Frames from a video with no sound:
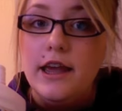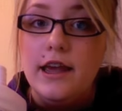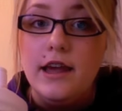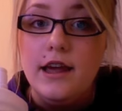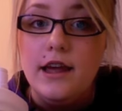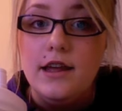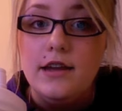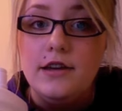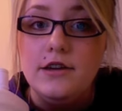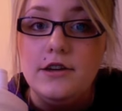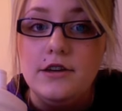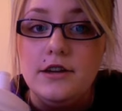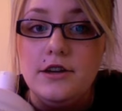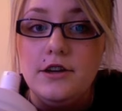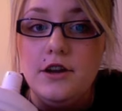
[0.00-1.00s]
are
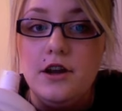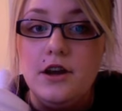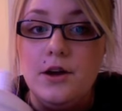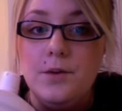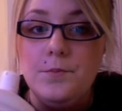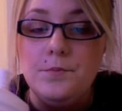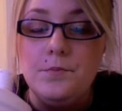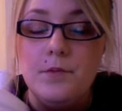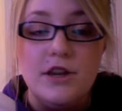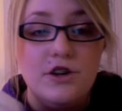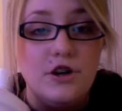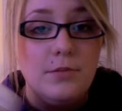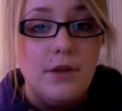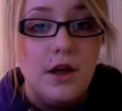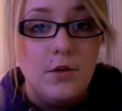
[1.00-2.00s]

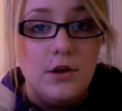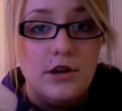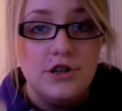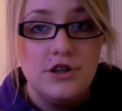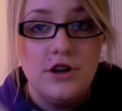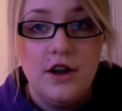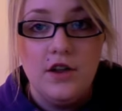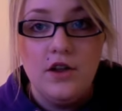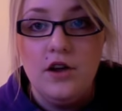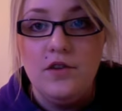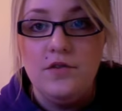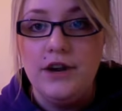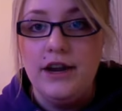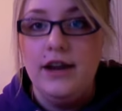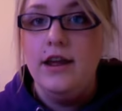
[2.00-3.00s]
alcohol
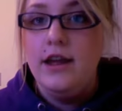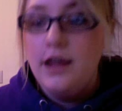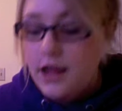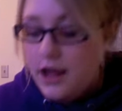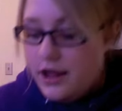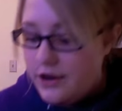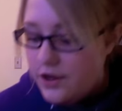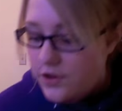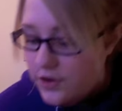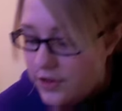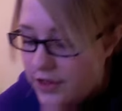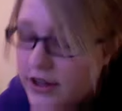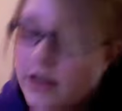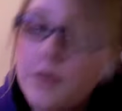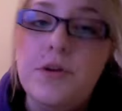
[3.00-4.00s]
free. Another
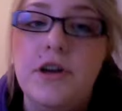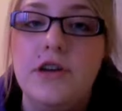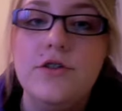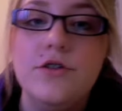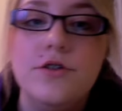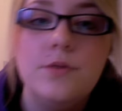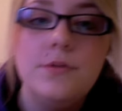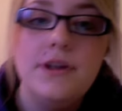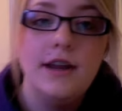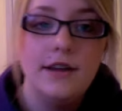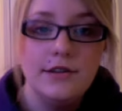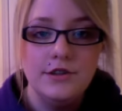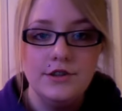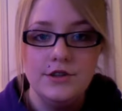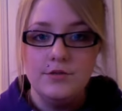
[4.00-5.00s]
thing the piercer told me
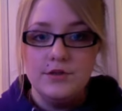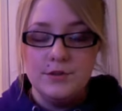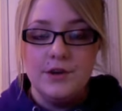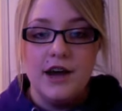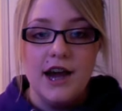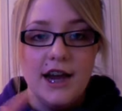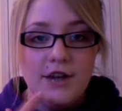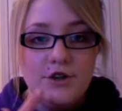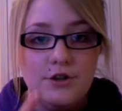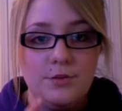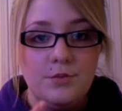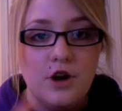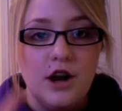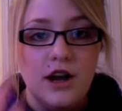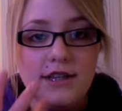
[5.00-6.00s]
not to do was put
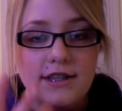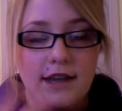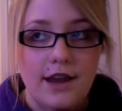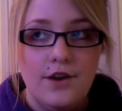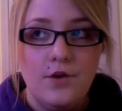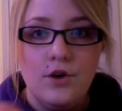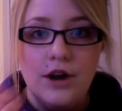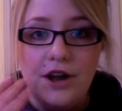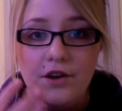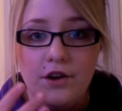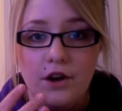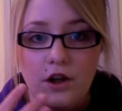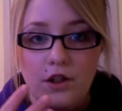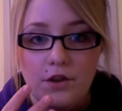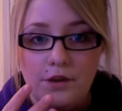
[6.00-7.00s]
hydrogen peroxide or
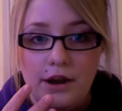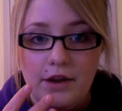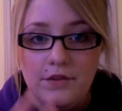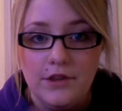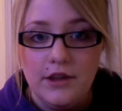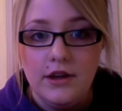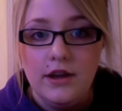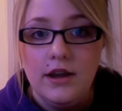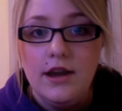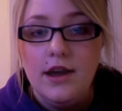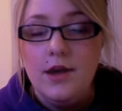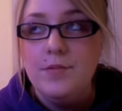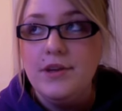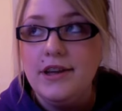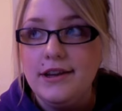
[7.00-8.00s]
alcohol around it,
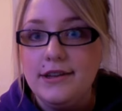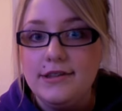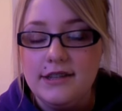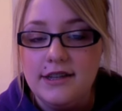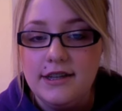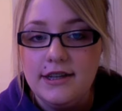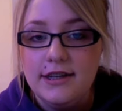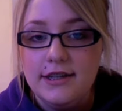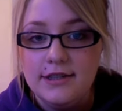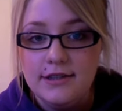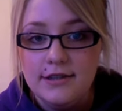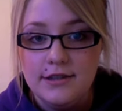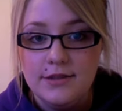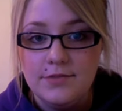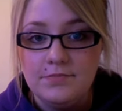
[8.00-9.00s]
because it
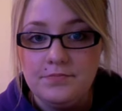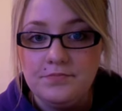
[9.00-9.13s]
is